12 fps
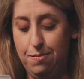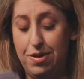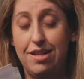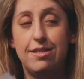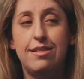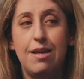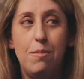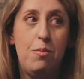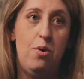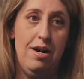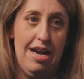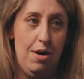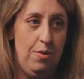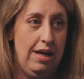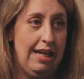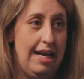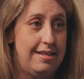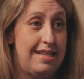But at some point I
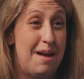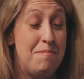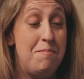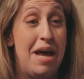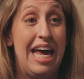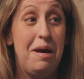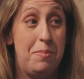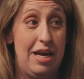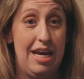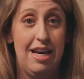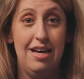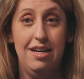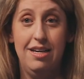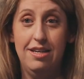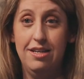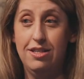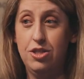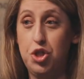realized that maybe,
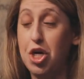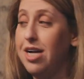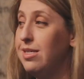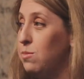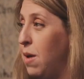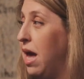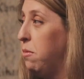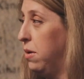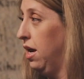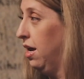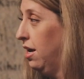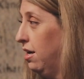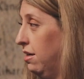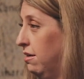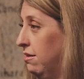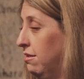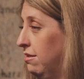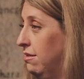just maybe,
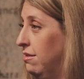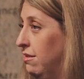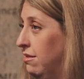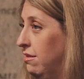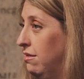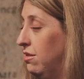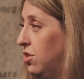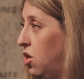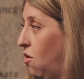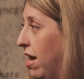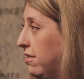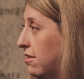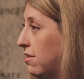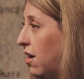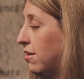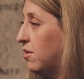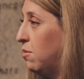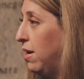Tourette's is
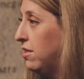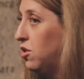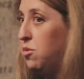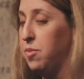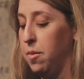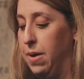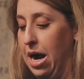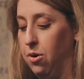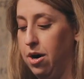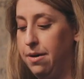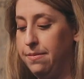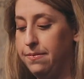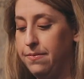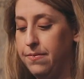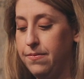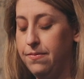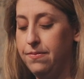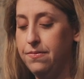also my superpower.
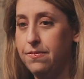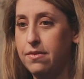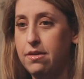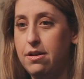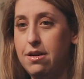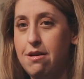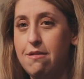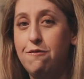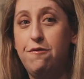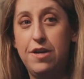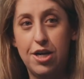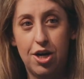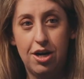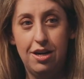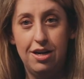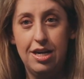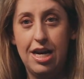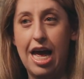Fear
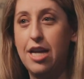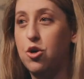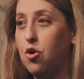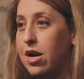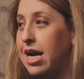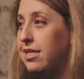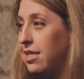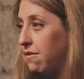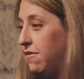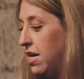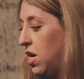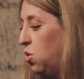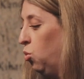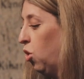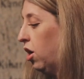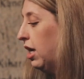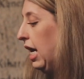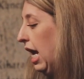and creativity
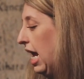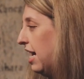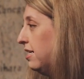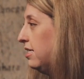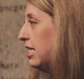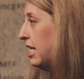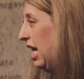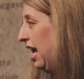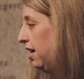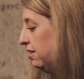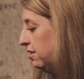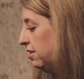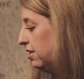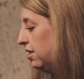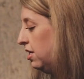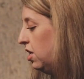work hand in hand.